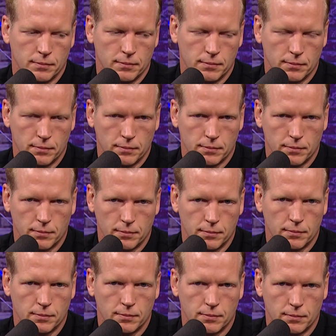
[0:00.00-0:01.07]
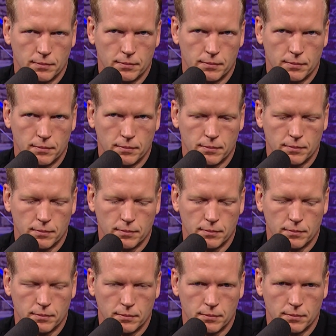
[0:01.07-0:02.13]

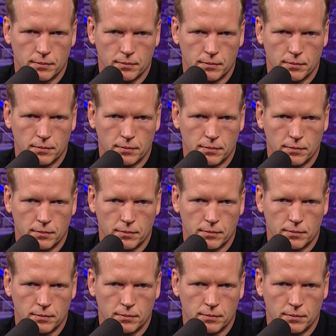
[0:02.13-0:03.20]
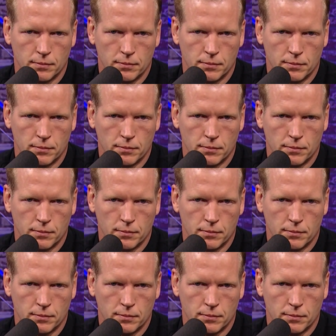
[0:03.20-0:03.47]
(not speaking)